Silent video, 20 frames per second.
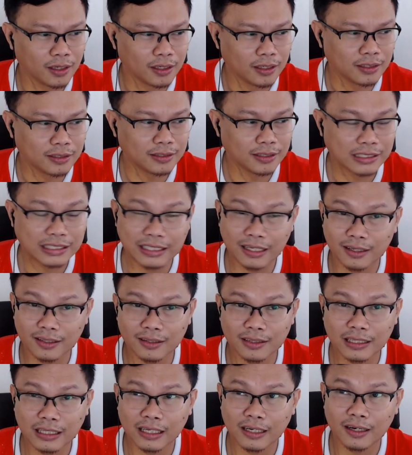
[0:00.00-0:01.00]
It's just
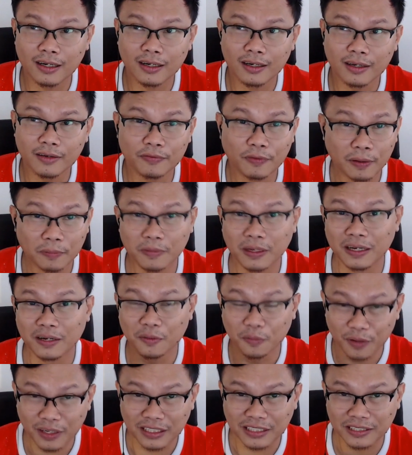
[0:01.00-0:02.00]
that if I'm
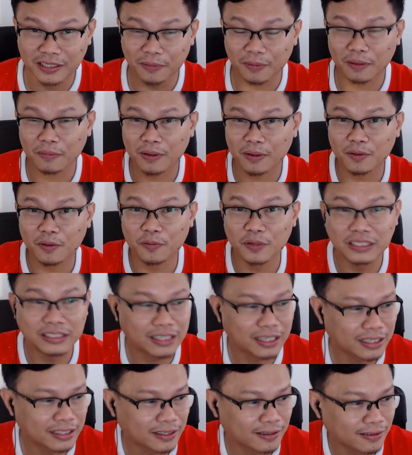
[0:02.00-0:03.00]
gonna wish, di ba, mag-wish
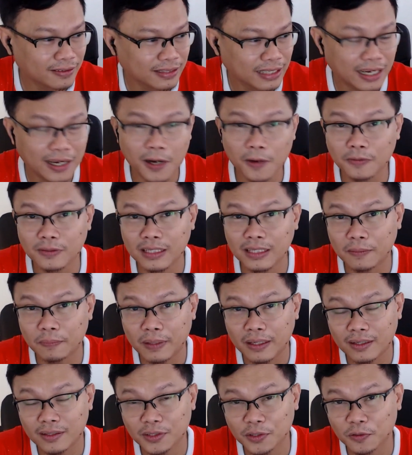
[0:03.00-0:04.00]
na rin ako, knockout na,
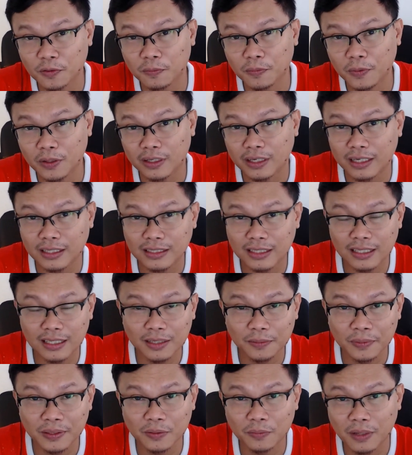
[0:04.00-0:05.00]
para sure ball, kaysa
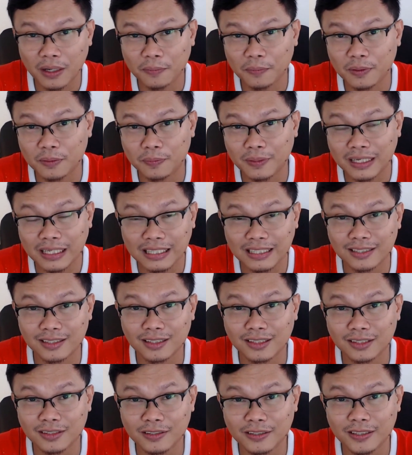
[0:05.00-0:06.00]
naman umabot pa ng
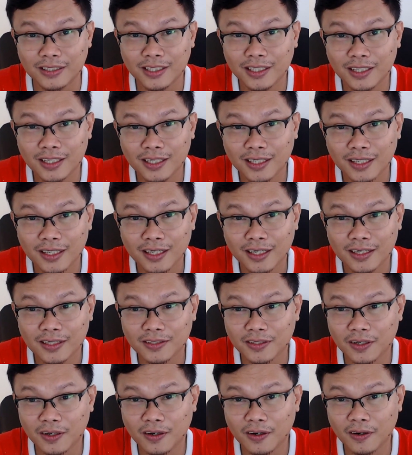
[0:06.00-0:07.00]
desisyon.
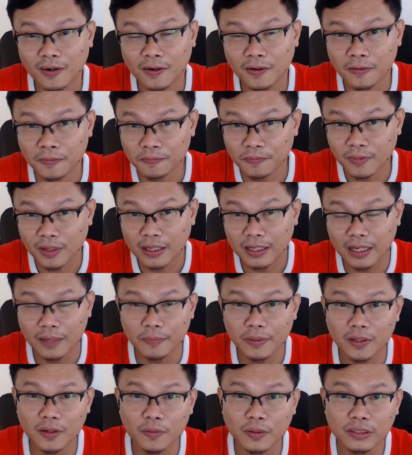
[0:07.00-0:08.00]
So, let
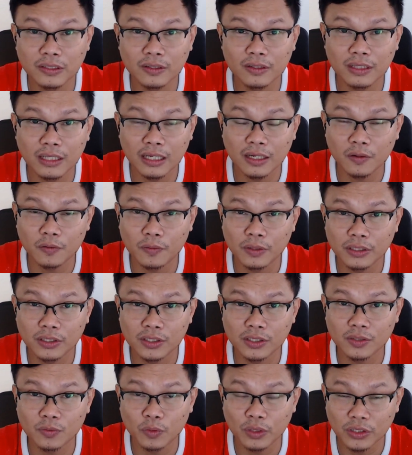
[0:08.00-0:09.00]
me know what you think.
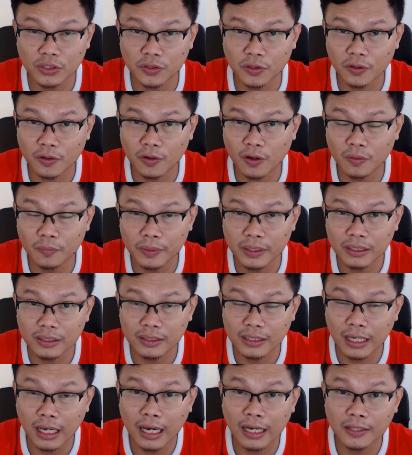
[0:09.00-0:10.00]
What's your comment?
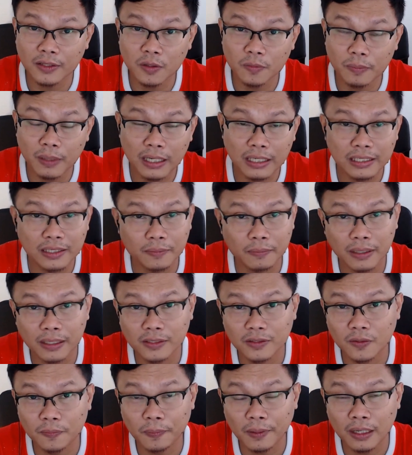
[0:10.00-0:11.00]
Dihado ba?
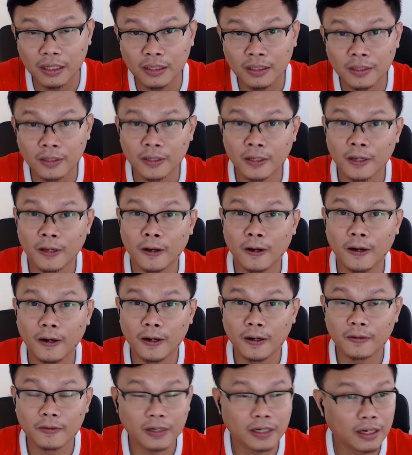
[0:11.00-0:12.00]
Llamado pa?
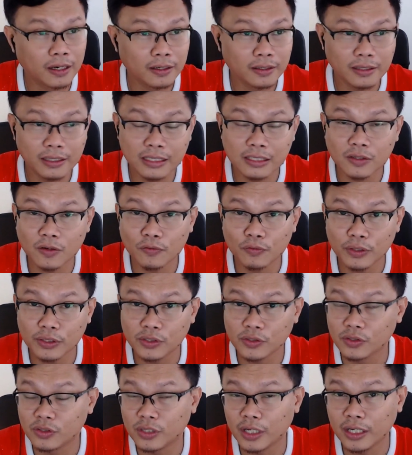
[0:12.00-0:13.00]
Regardless of what
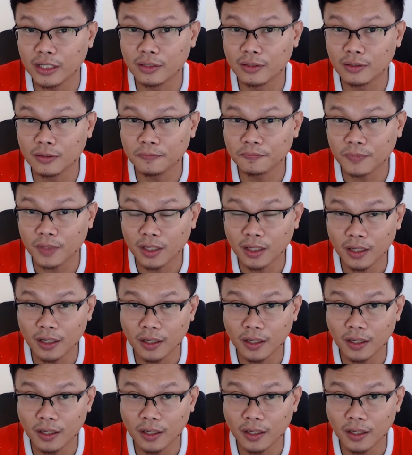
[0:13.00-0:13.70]
you say, no?